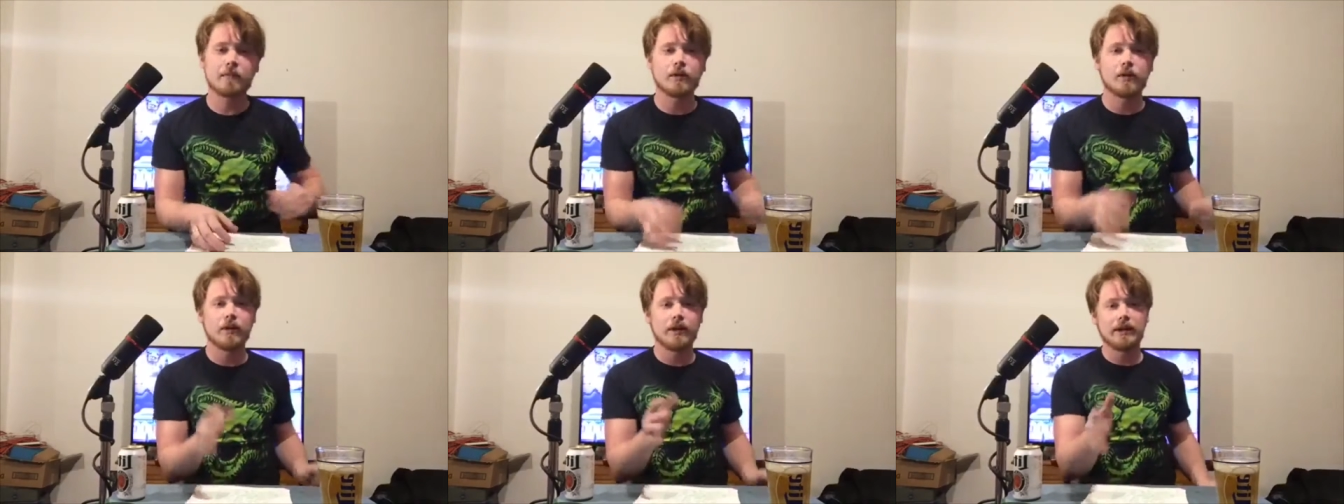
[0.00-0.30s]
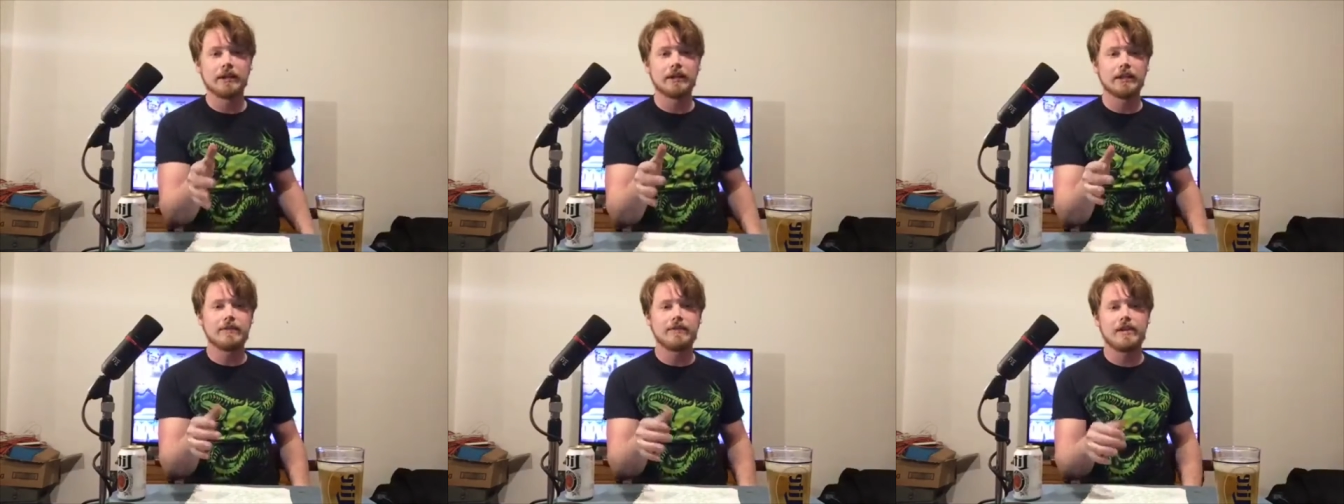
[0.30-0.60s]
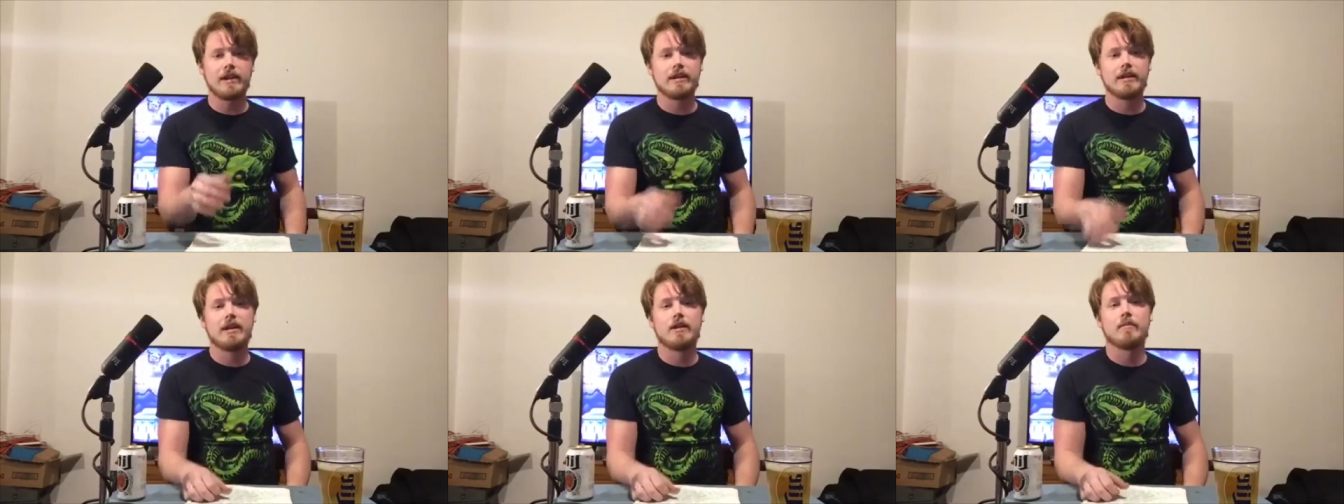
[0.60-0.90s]
go ahead and leave
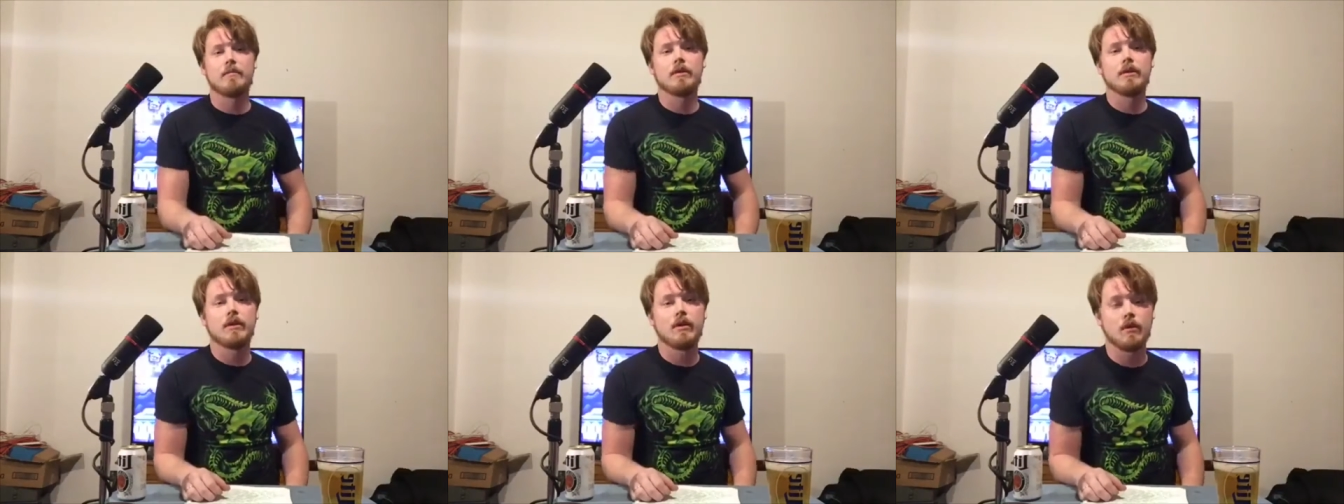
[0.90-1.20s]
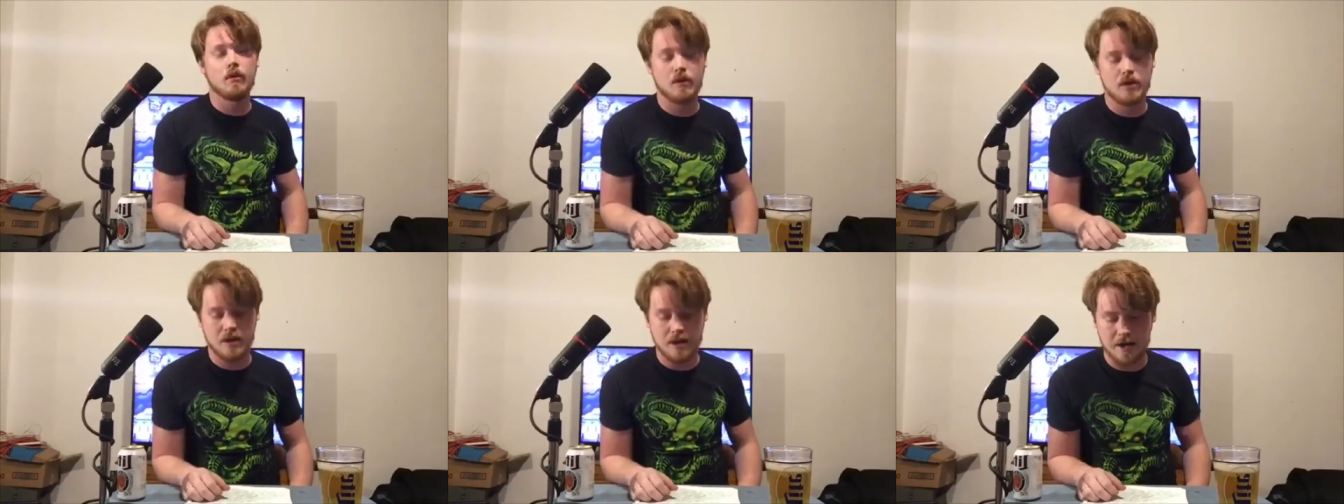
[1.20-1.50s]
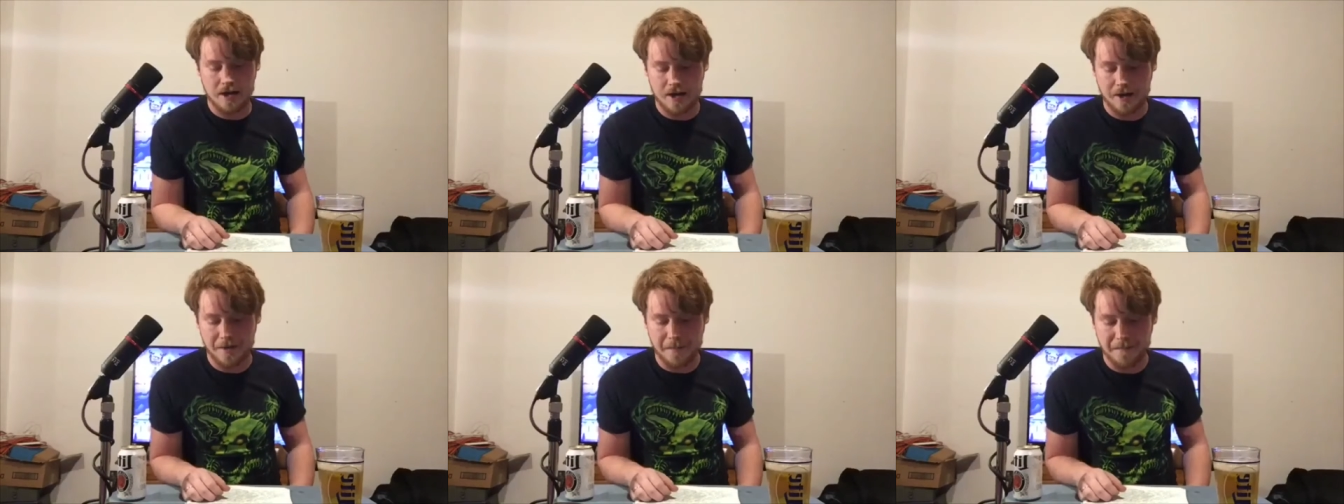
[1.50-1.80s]
that down below,
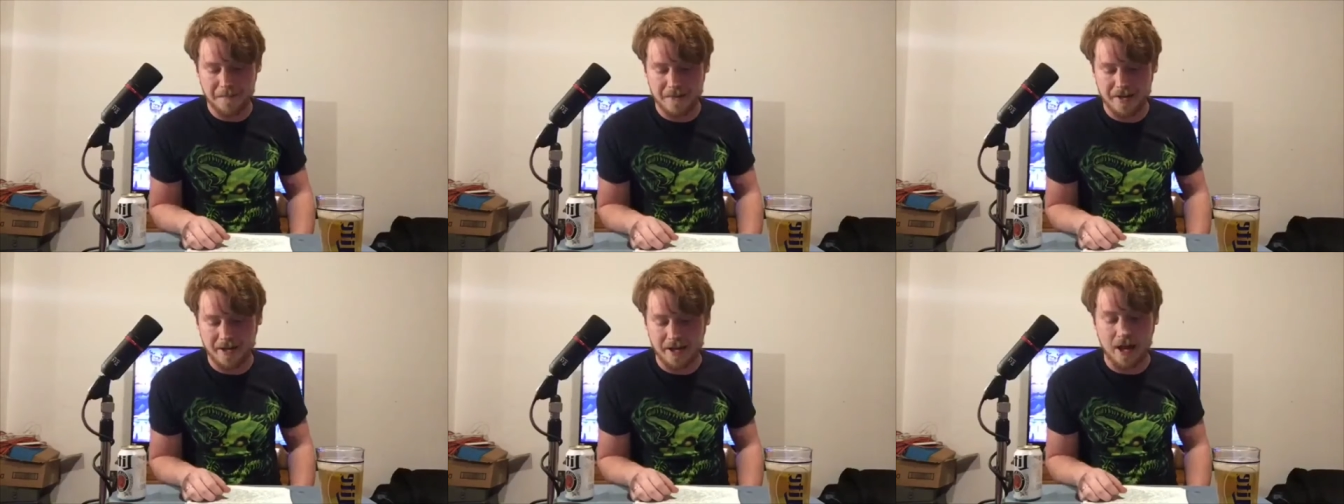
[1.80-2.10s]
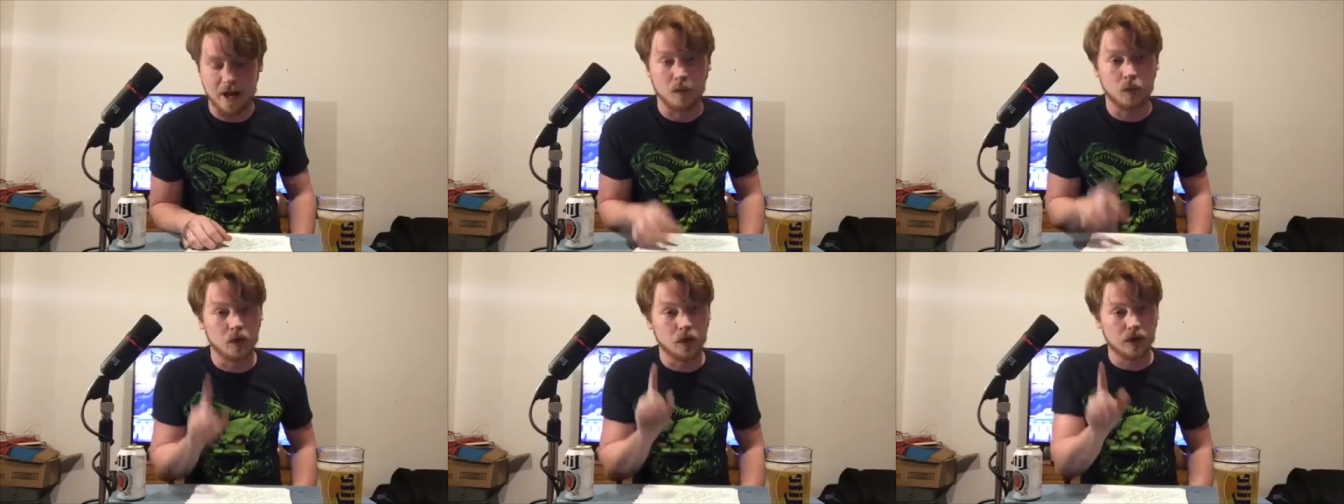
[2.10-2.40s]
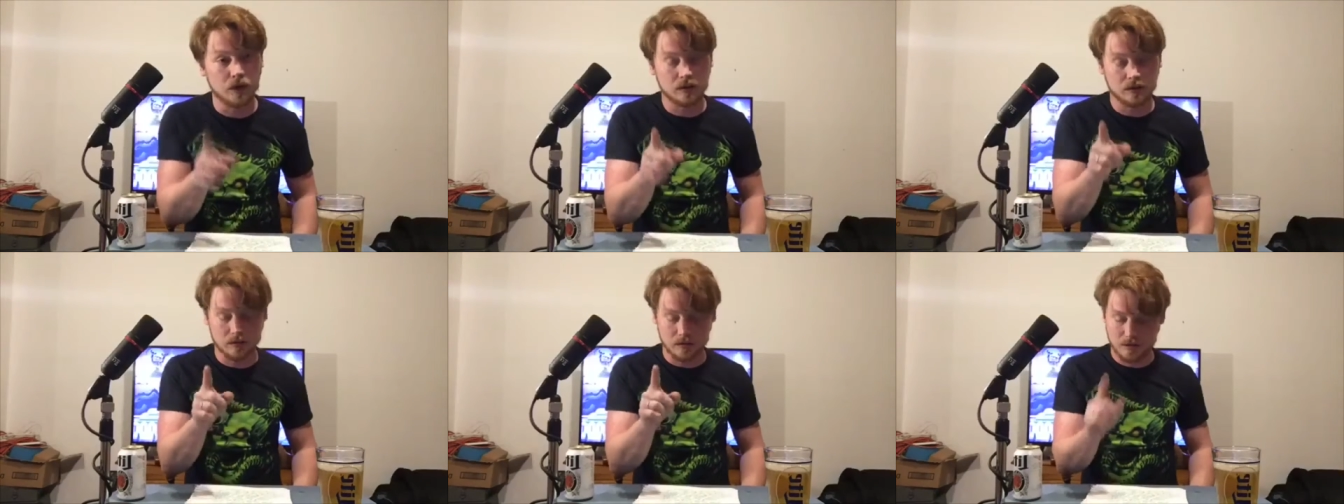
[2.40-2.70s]
and I
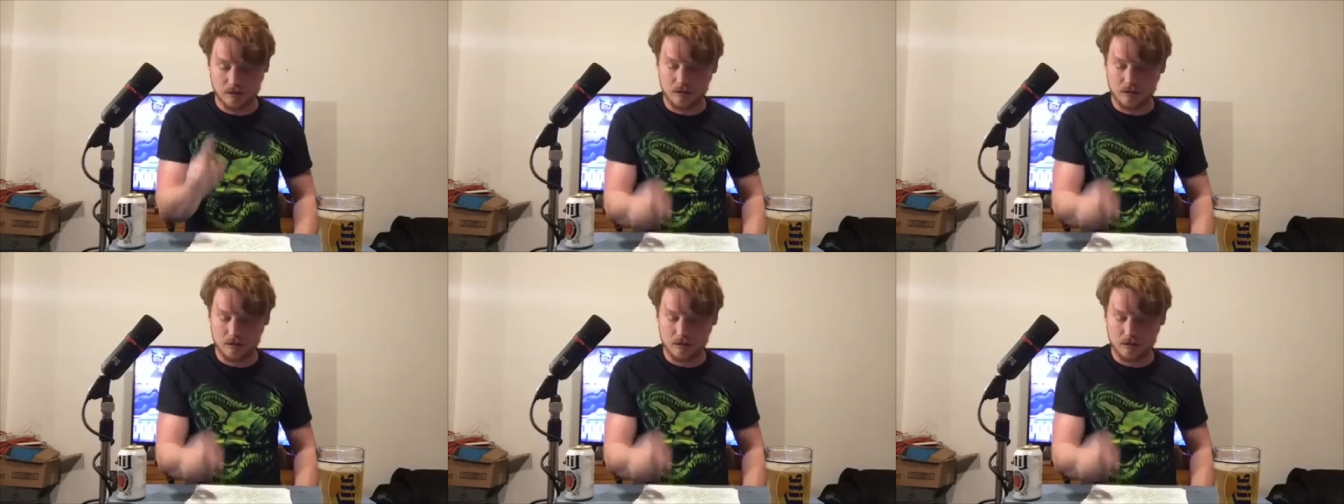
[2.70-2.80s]
will